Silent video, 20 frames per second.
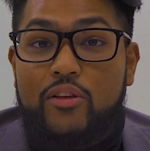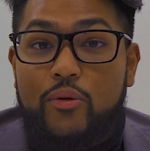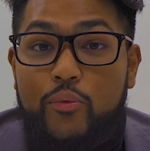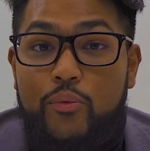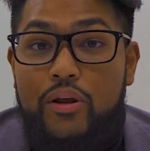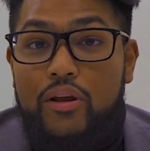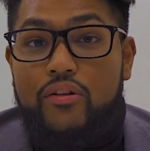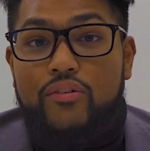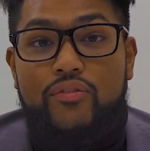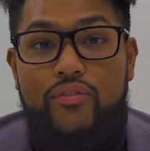the
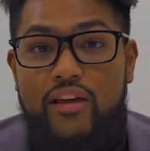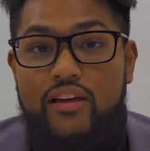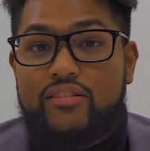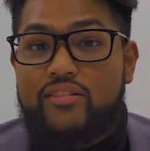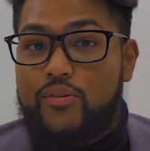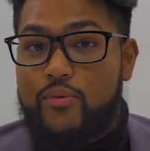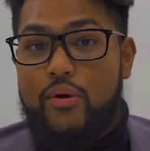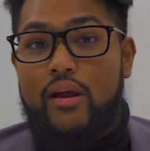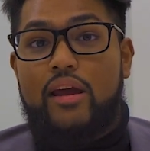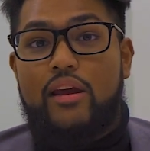real
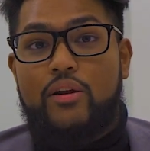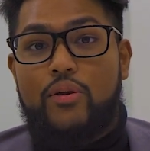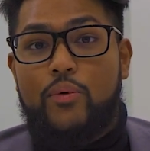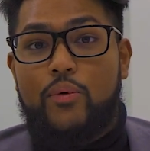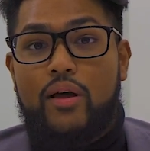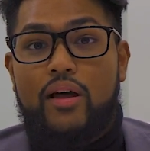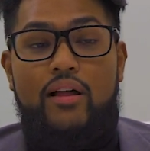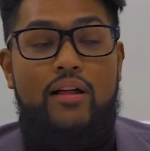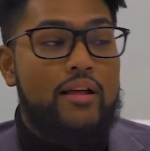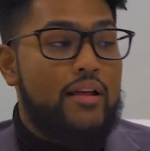face of Ryan
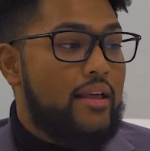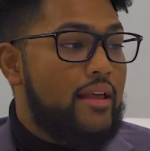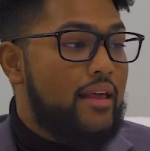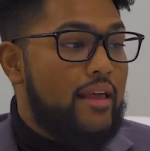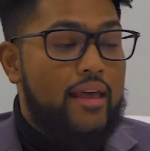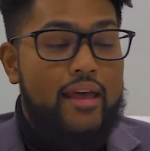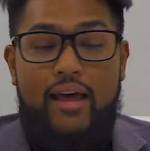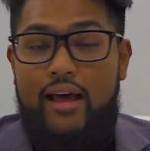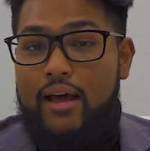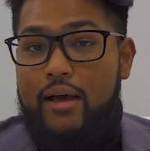Noel.
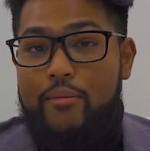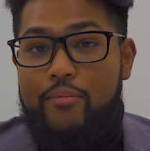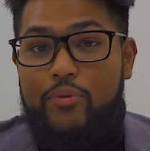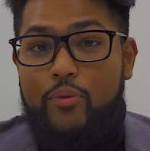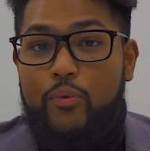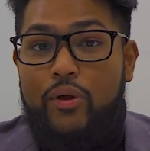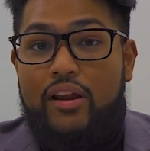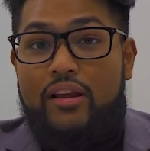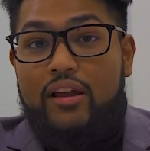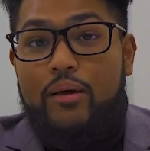
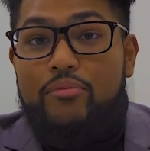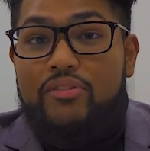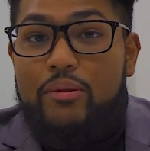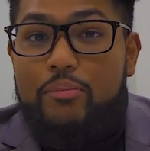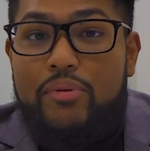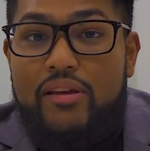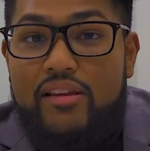Um, when it comes to